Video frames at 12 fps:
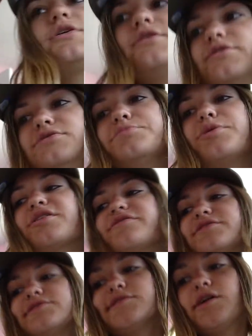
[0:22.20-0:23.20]
I didn't eat
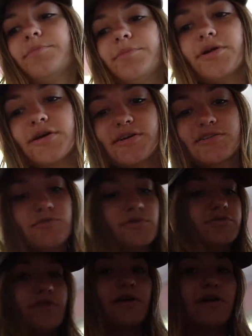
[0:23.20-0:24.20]
breakfast yet, but I guess we'll
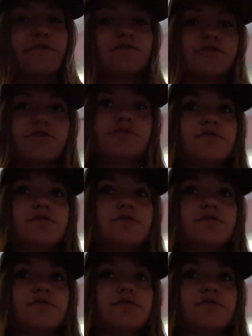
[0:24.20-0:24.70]
do that after.